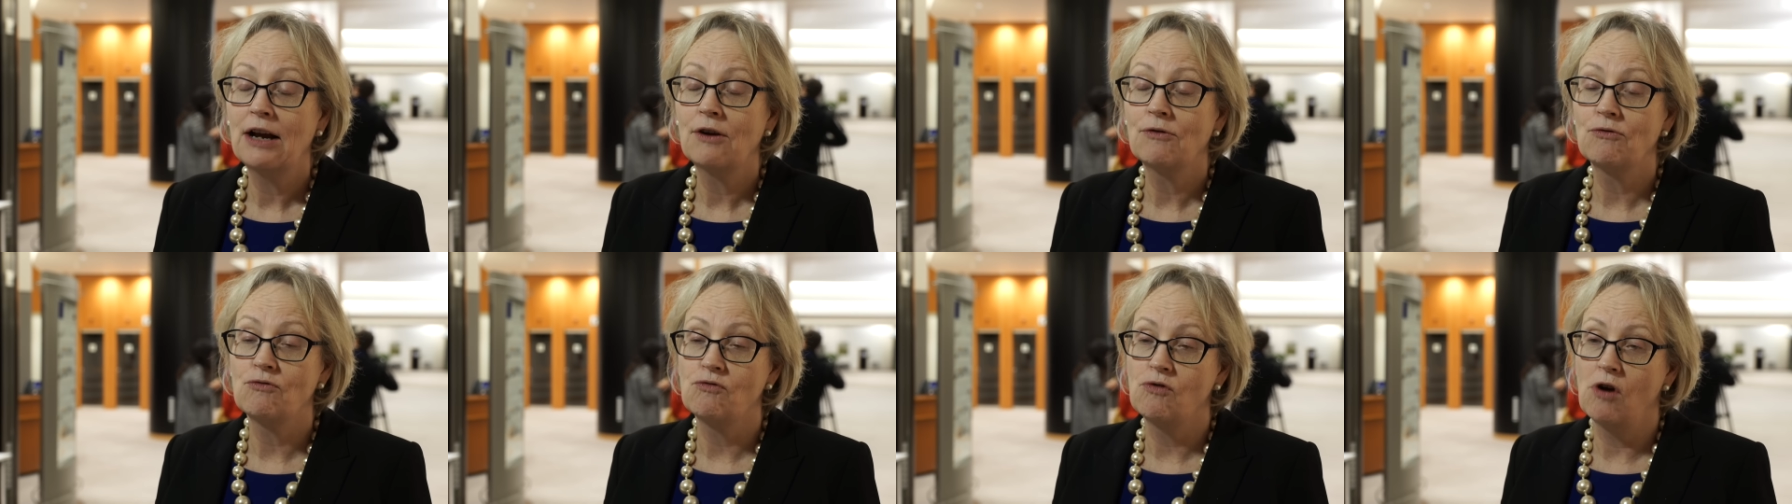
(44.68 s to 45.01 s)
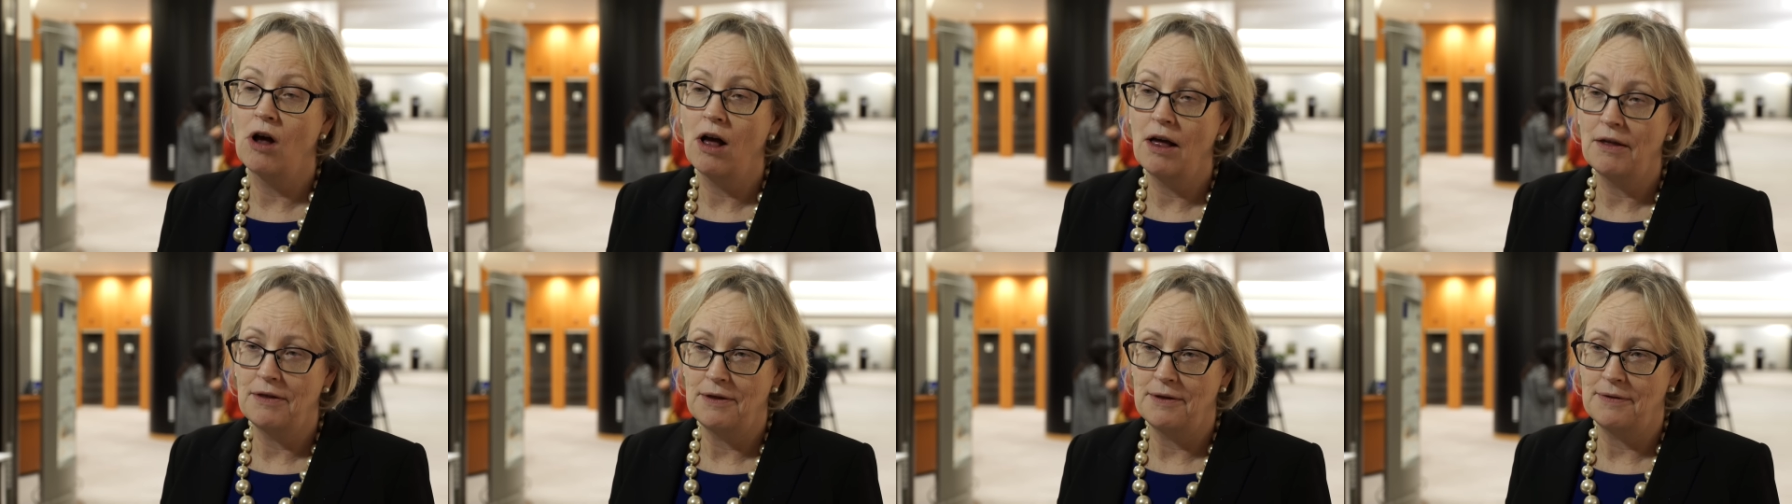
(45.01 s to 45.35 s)

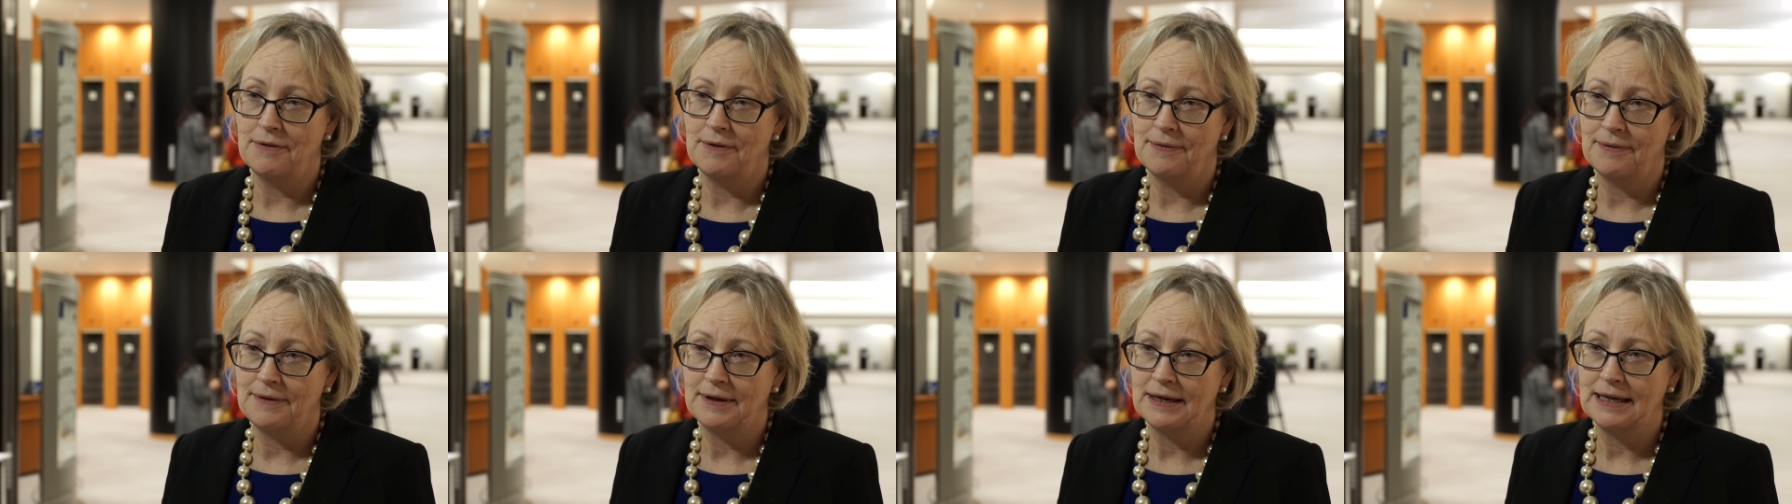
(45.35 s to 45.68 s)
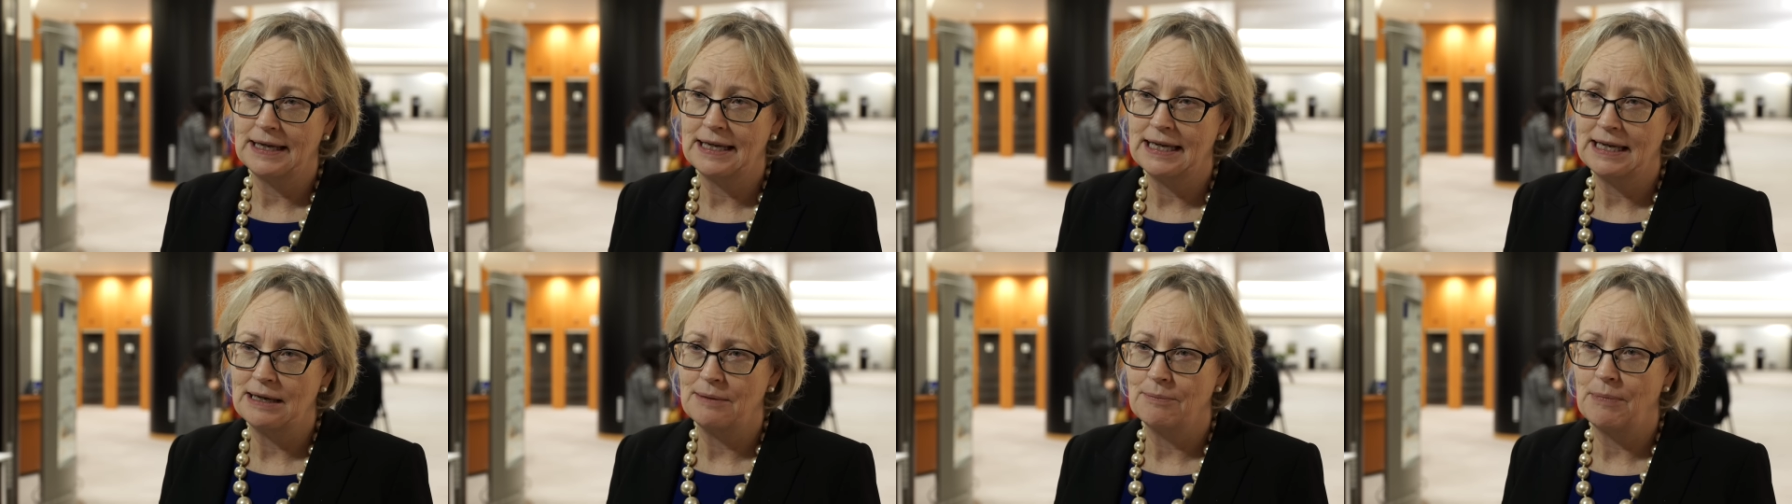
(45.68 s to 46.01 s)
rather than
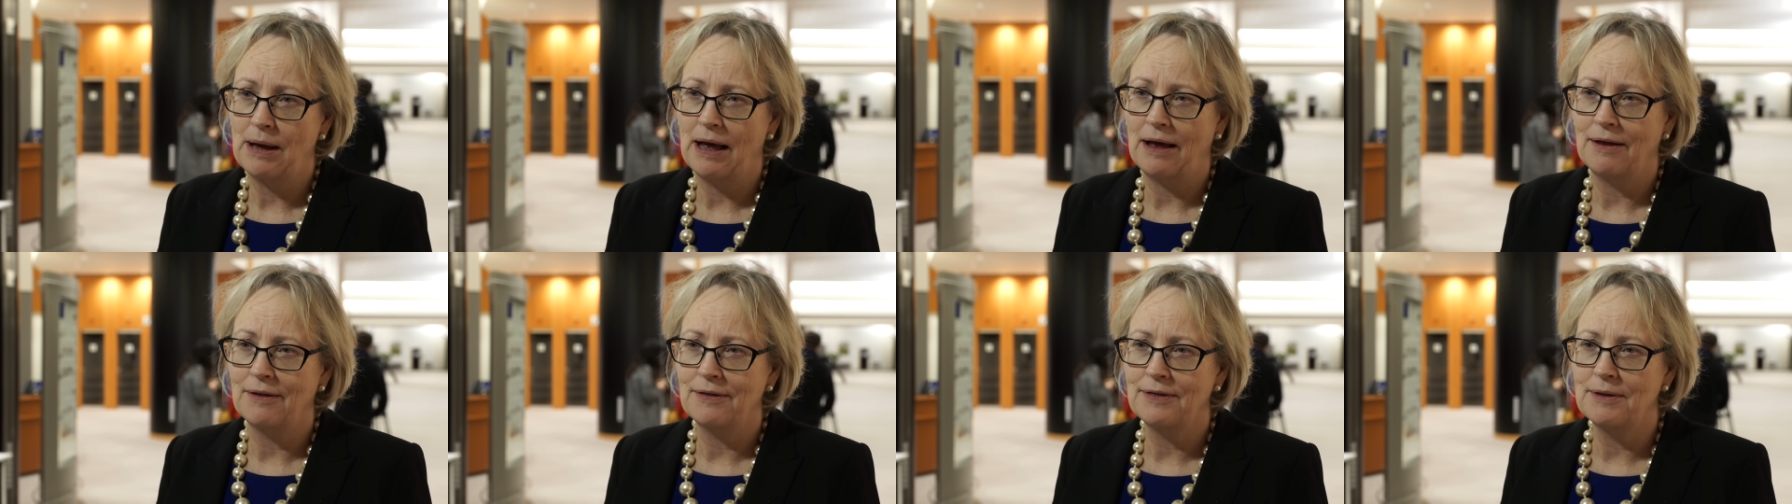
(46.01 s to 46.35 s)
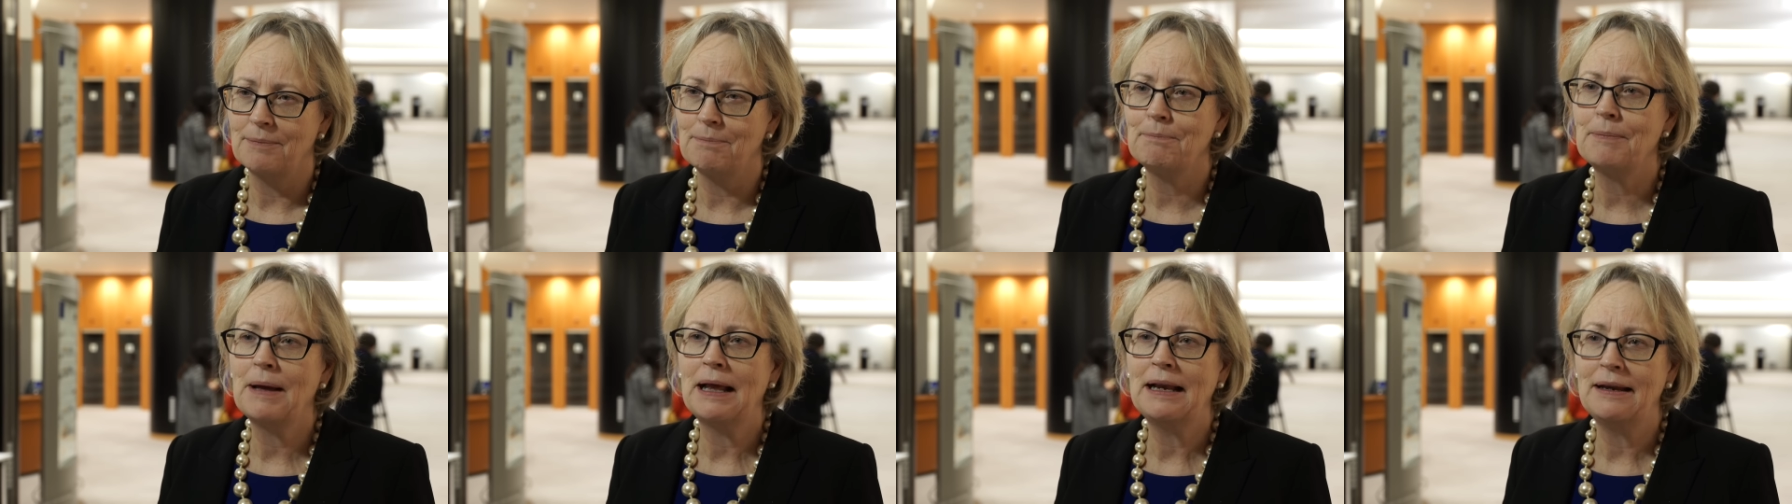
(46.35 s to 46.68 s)
thinking about the
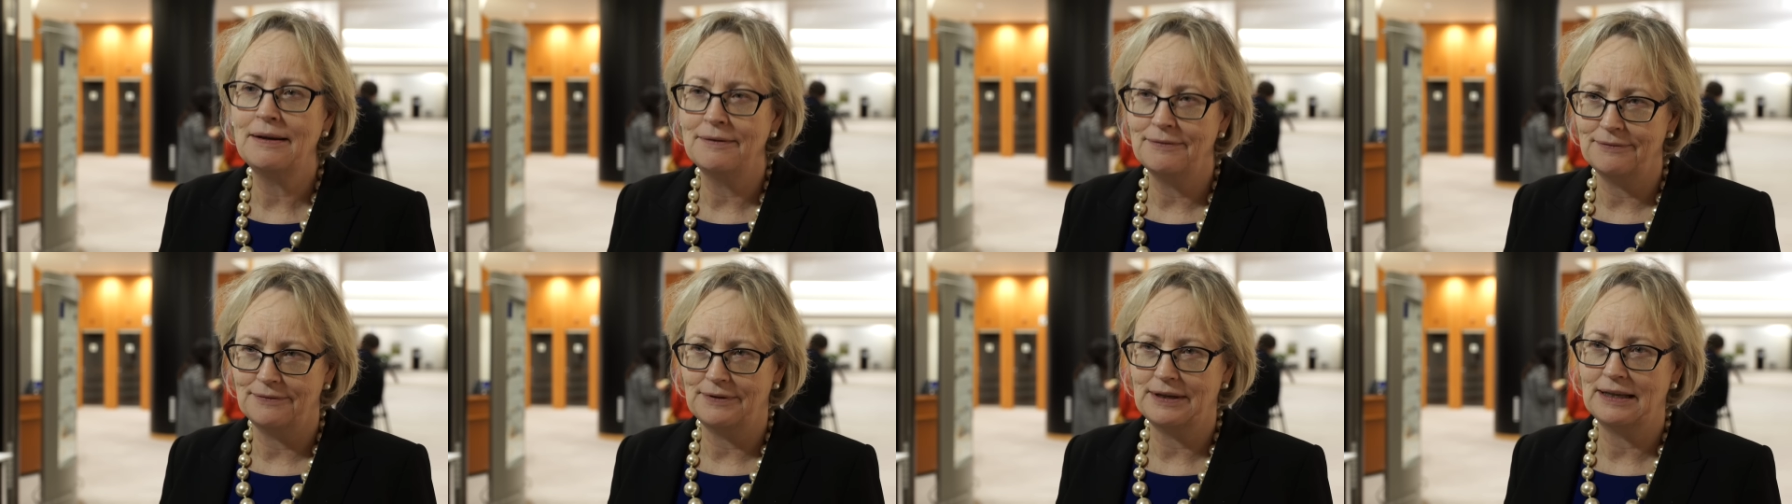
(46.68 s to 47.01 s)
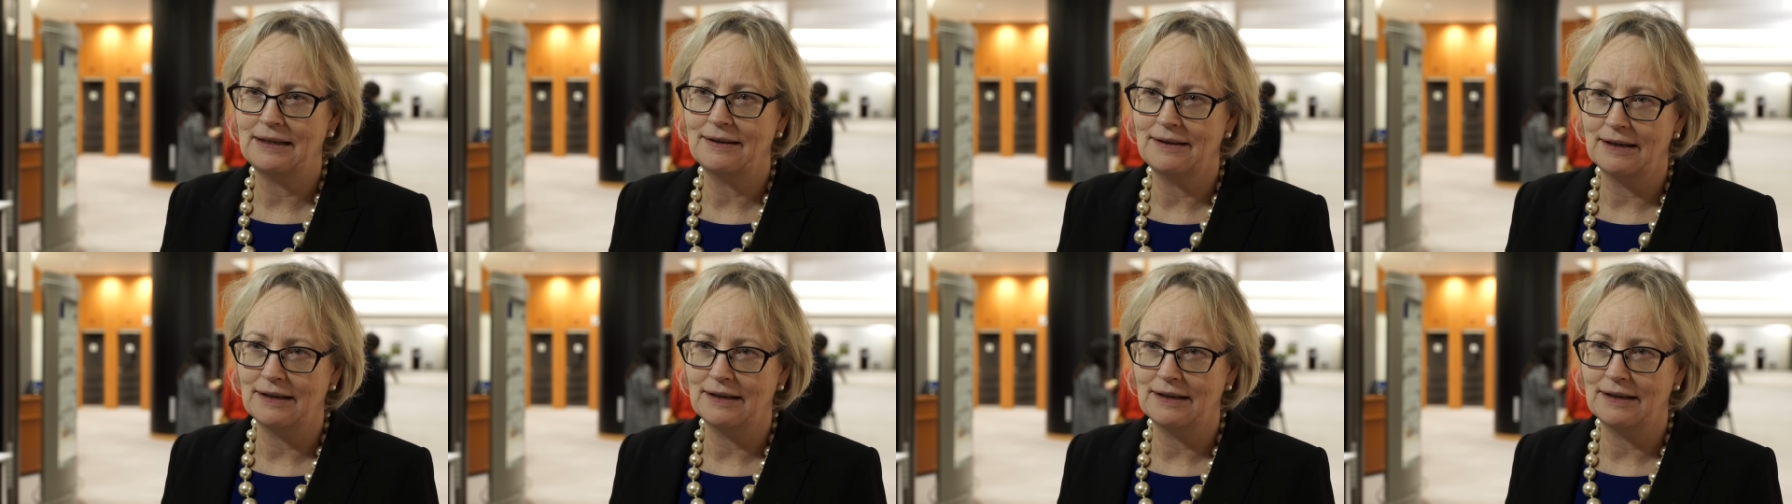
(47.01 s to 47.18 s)
benefit